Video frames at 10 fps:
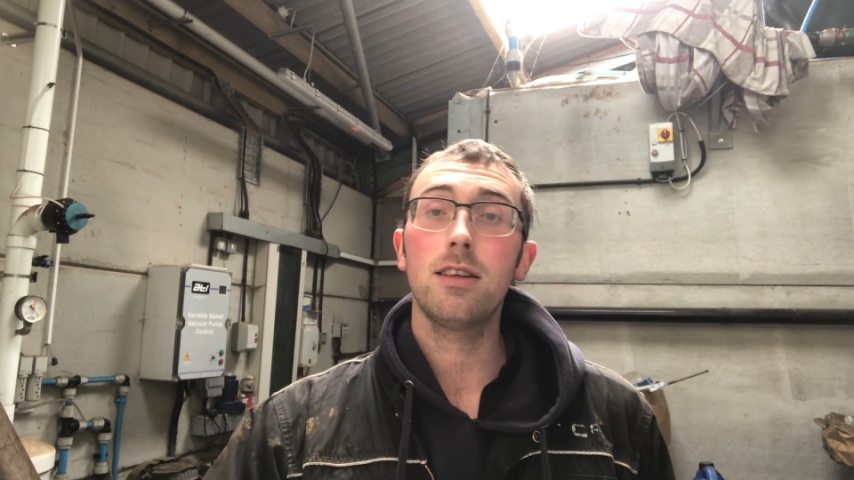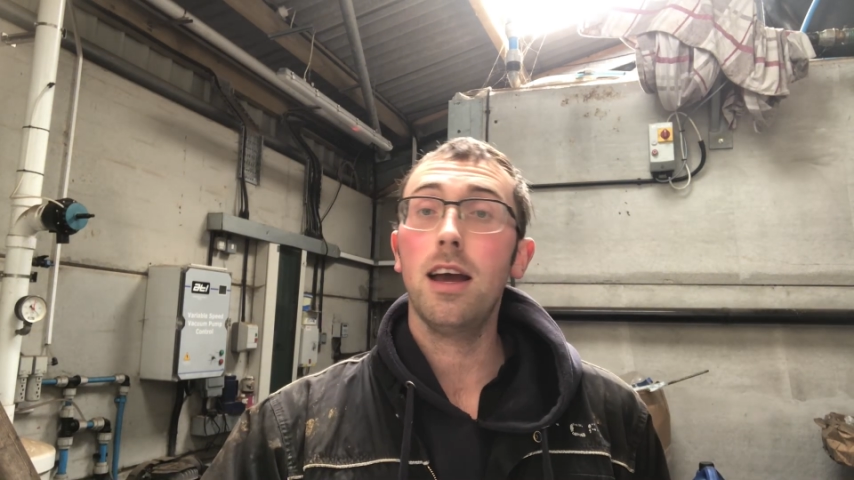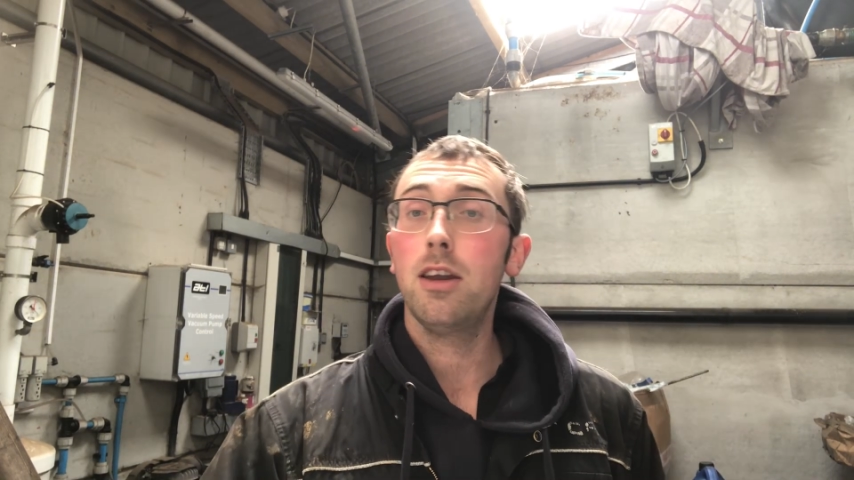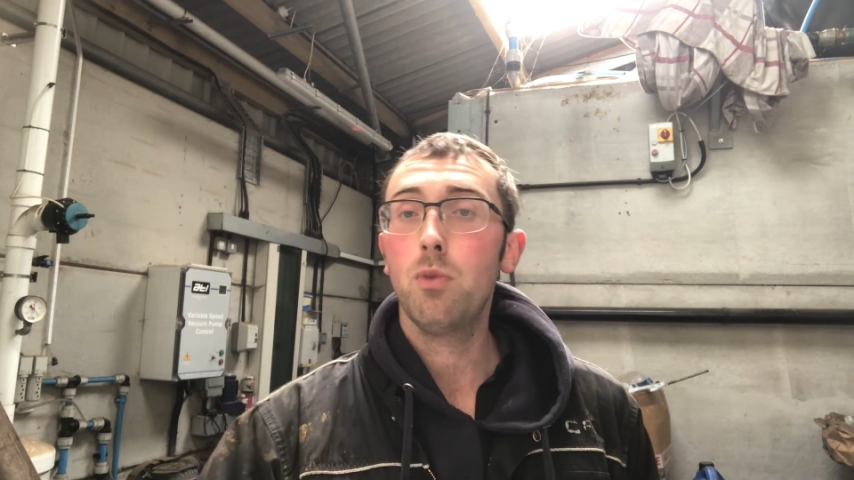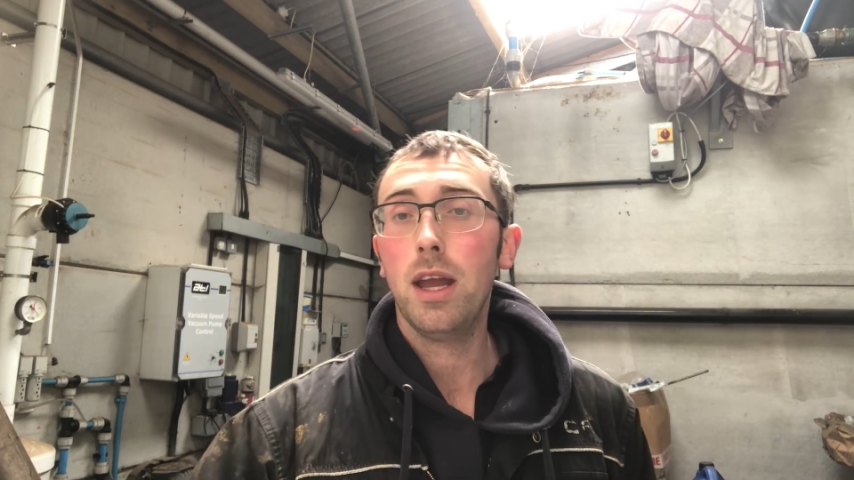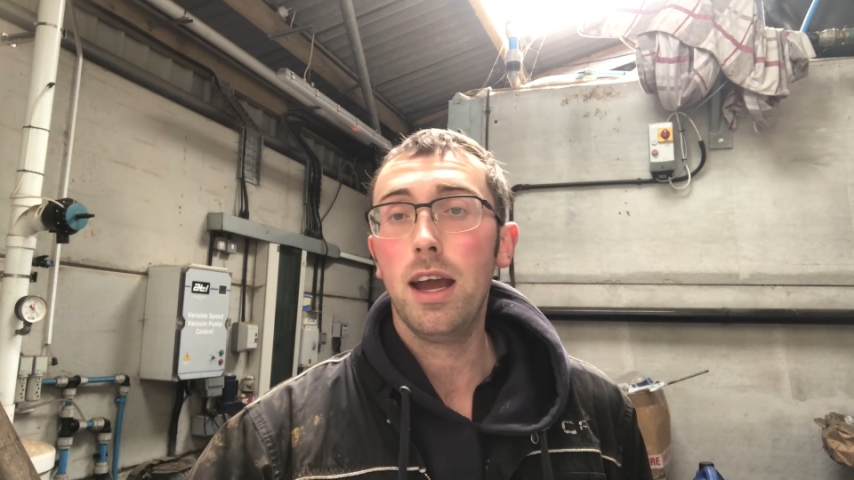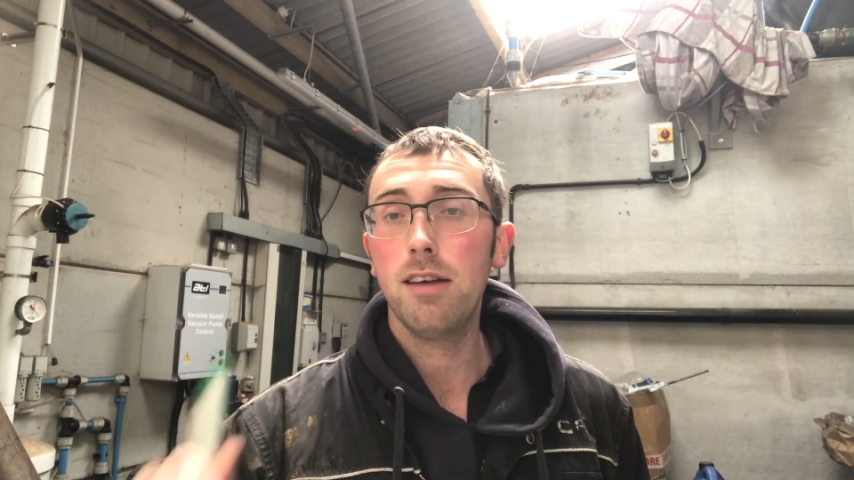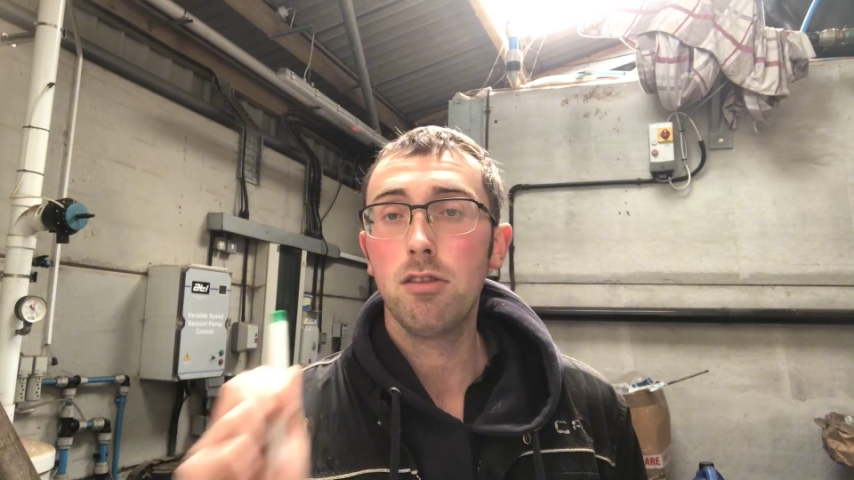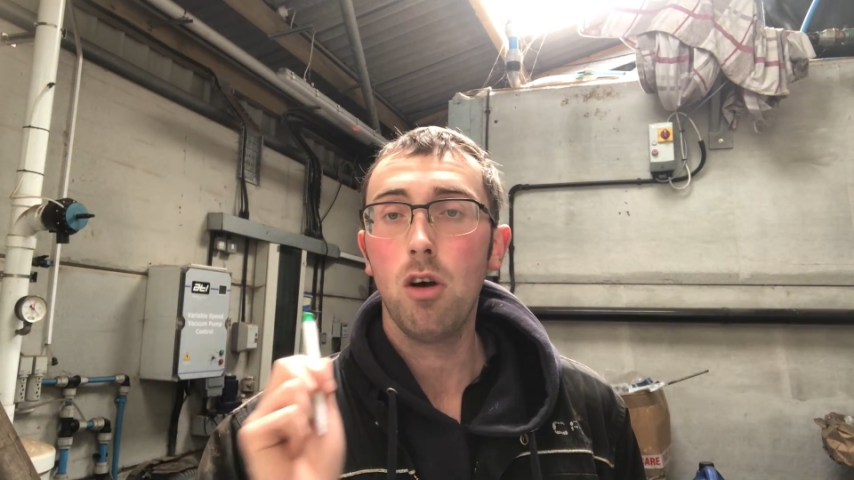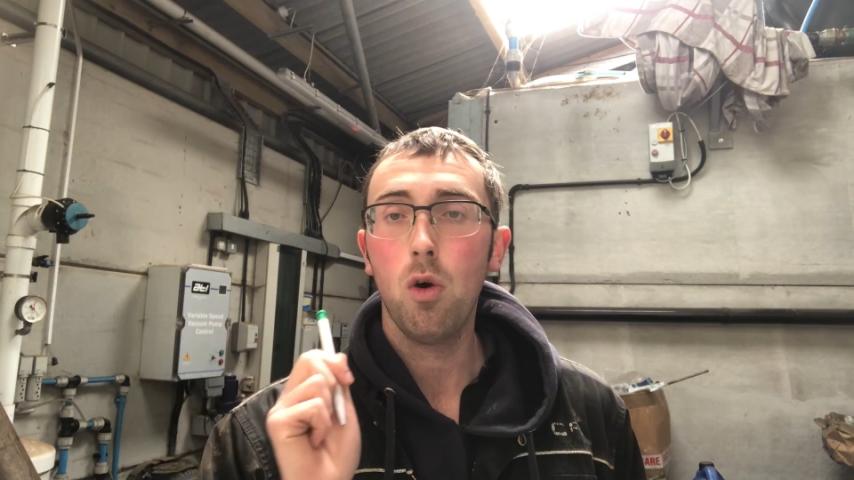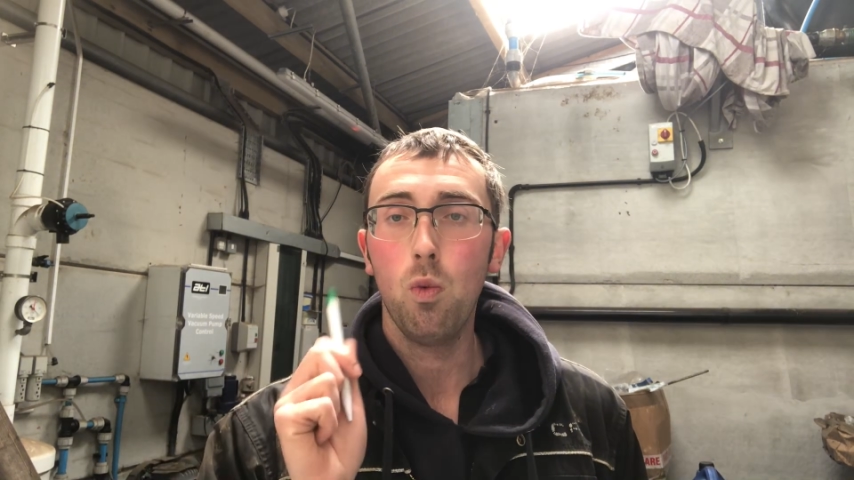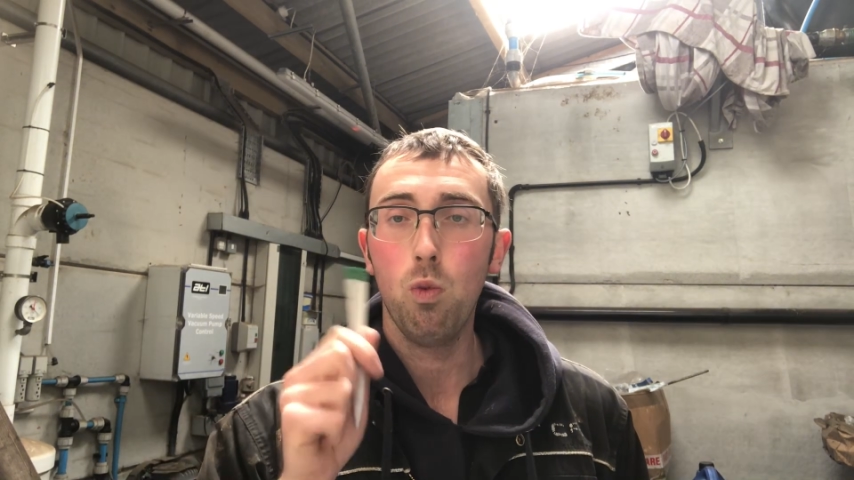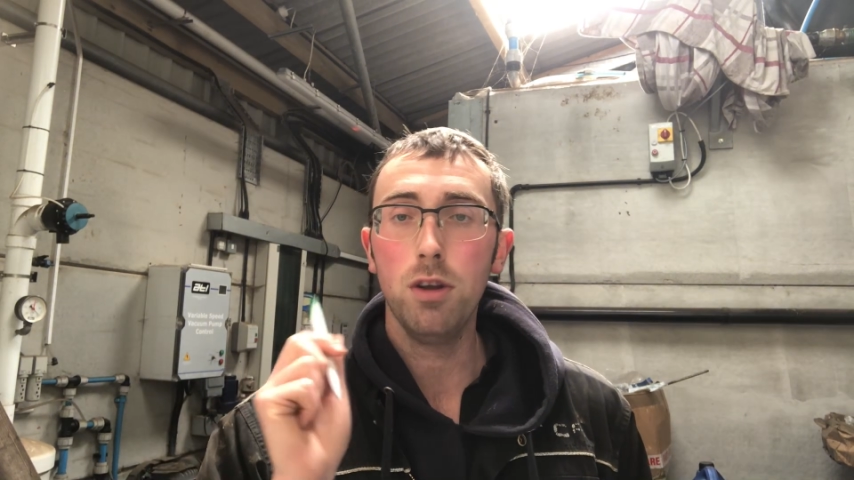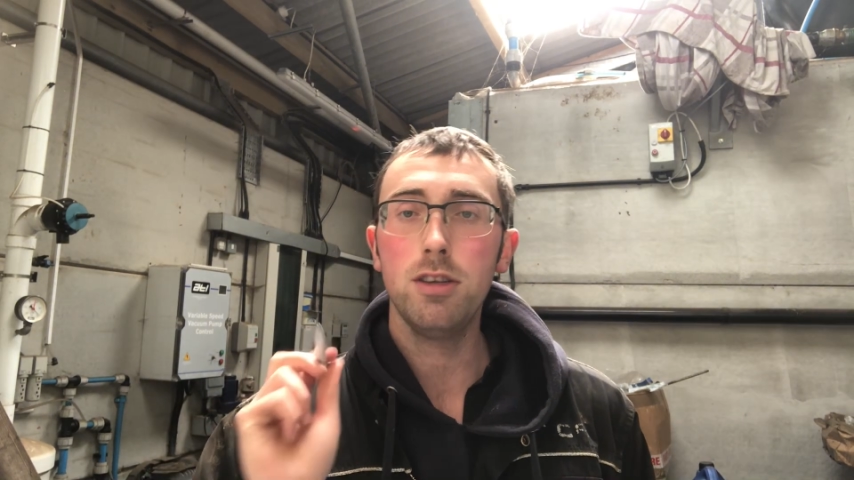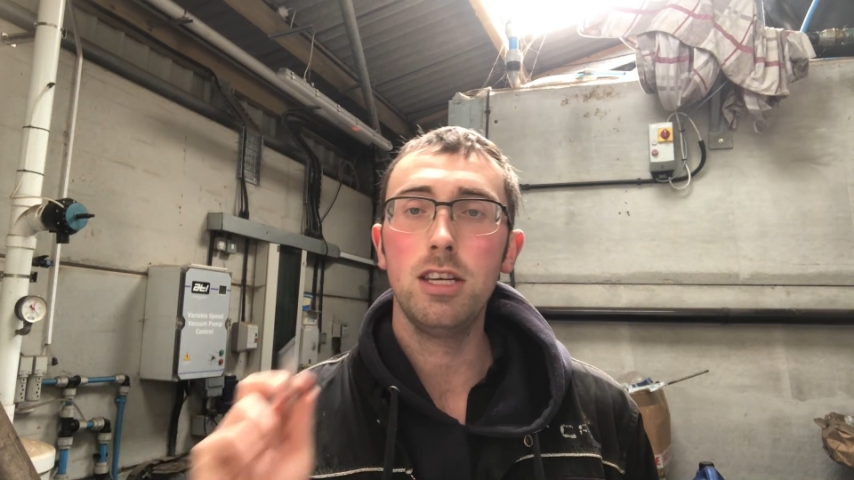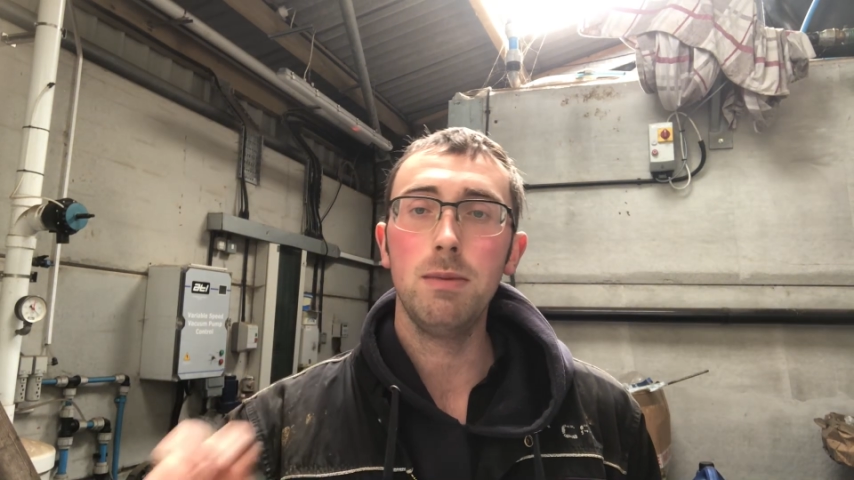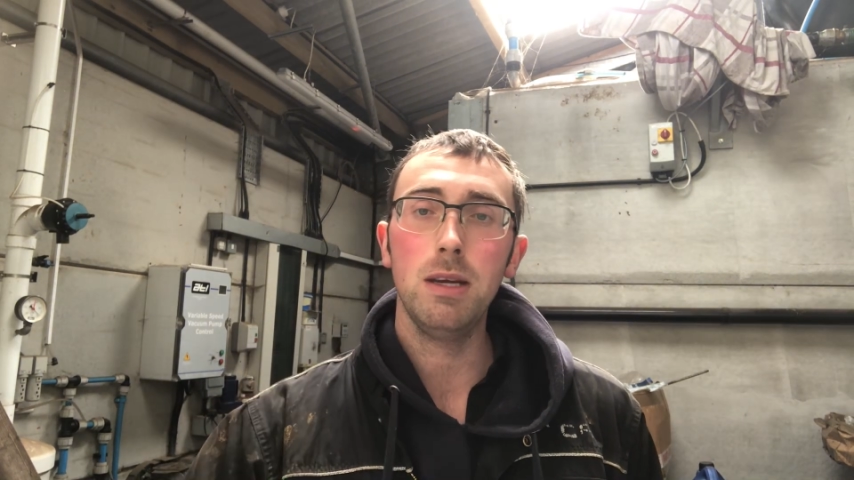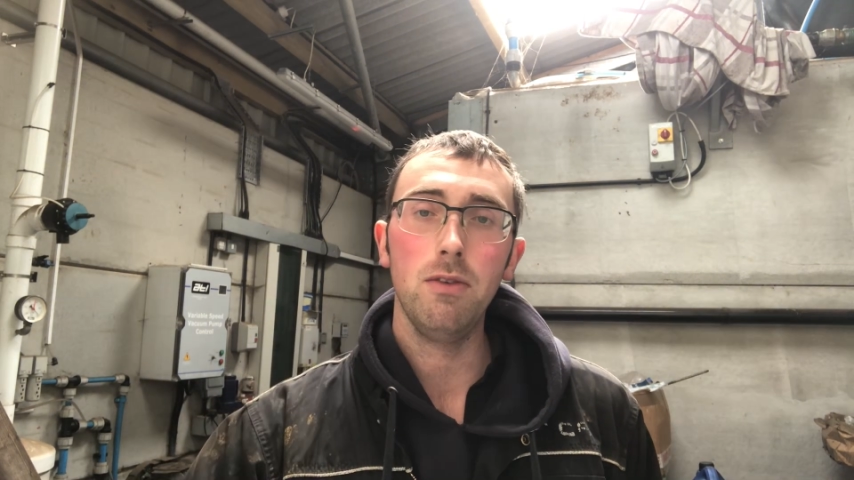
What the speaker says: And we had one TB